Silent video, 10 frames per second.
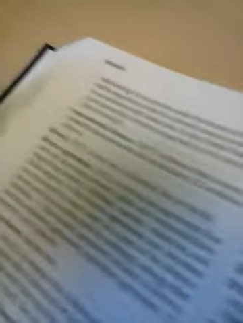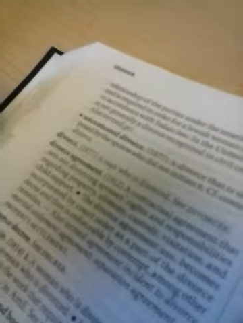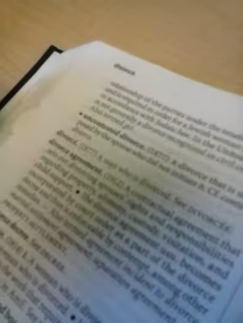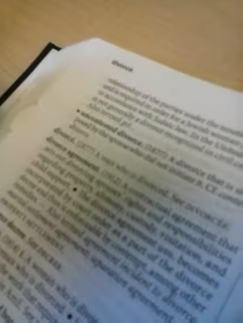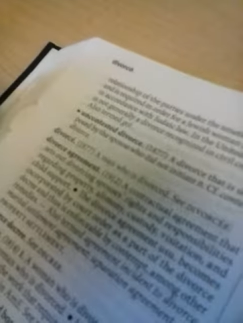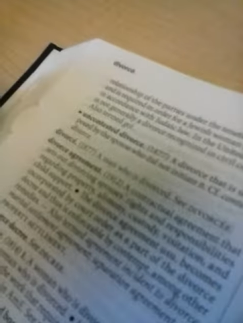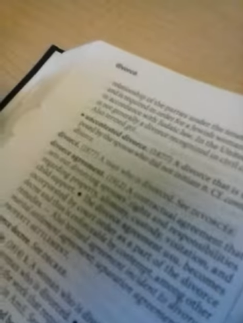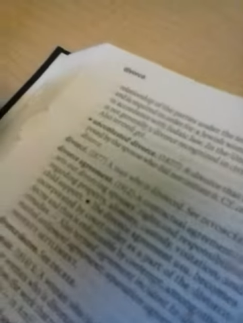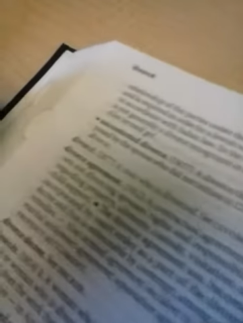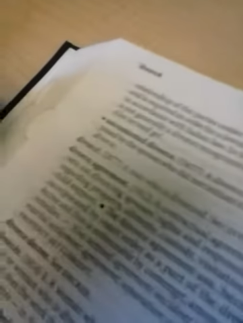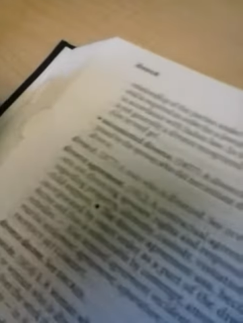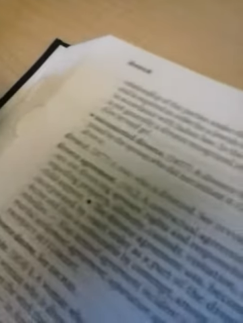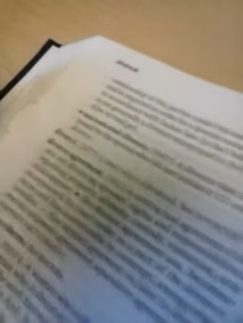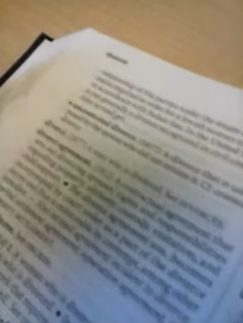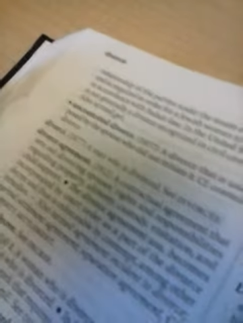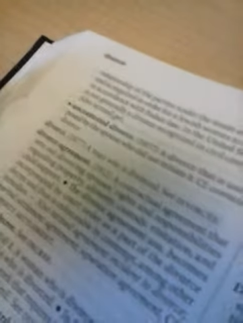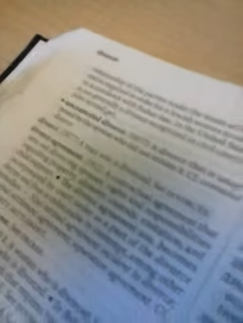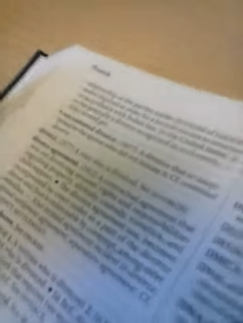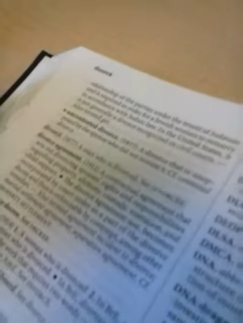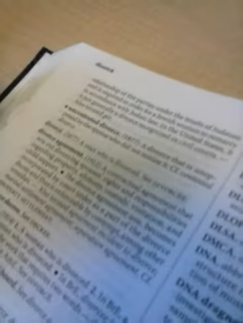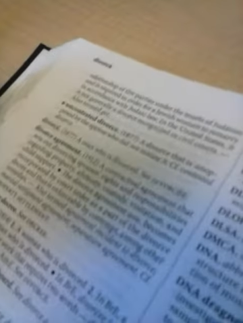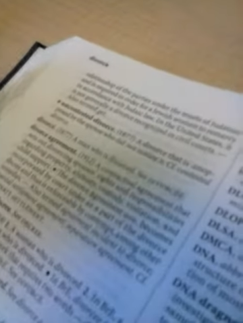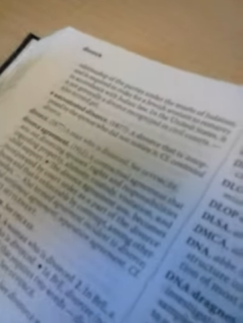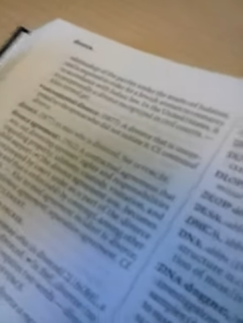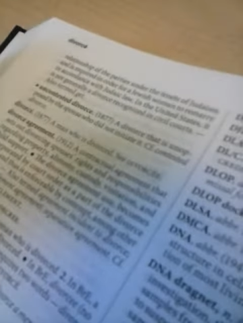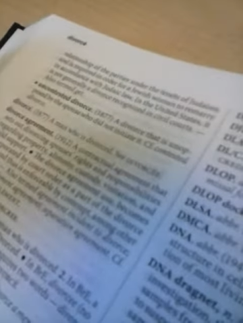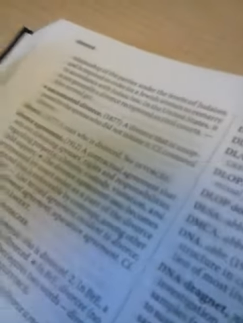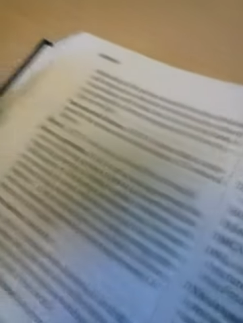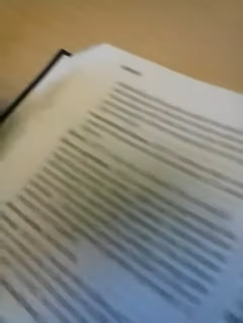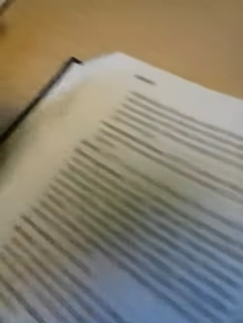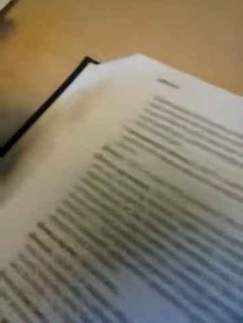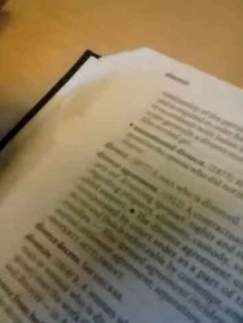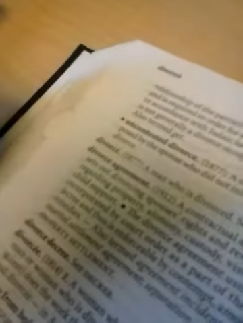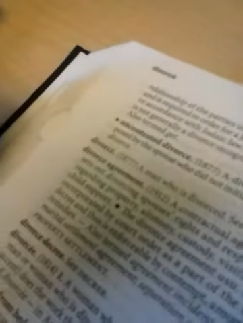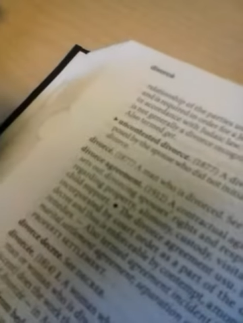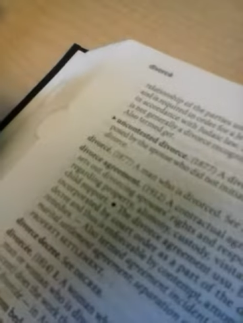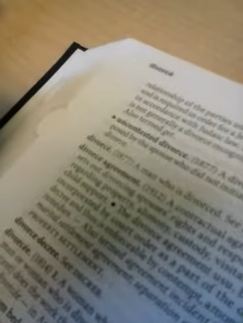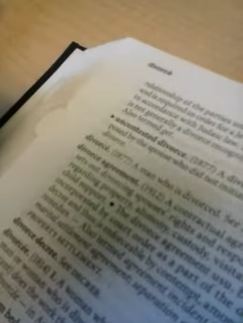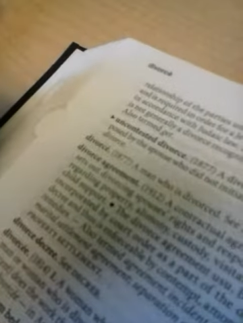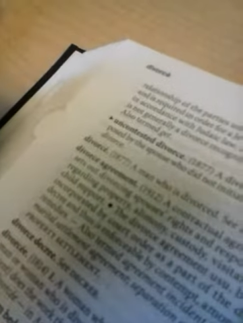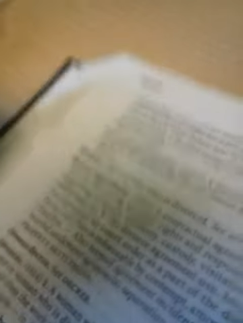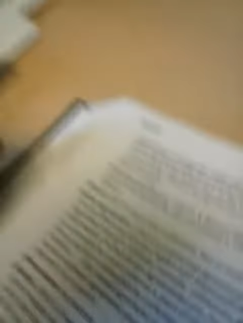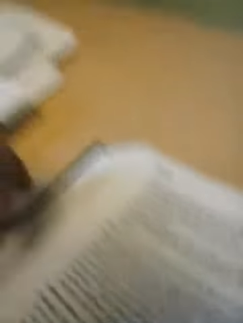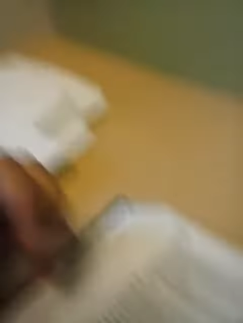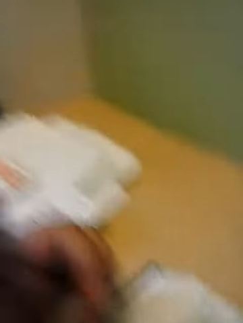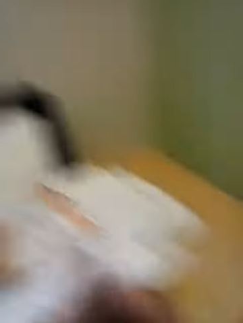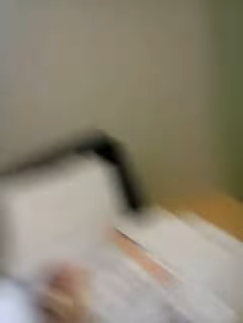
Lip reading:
Nobody's mouth can be seen.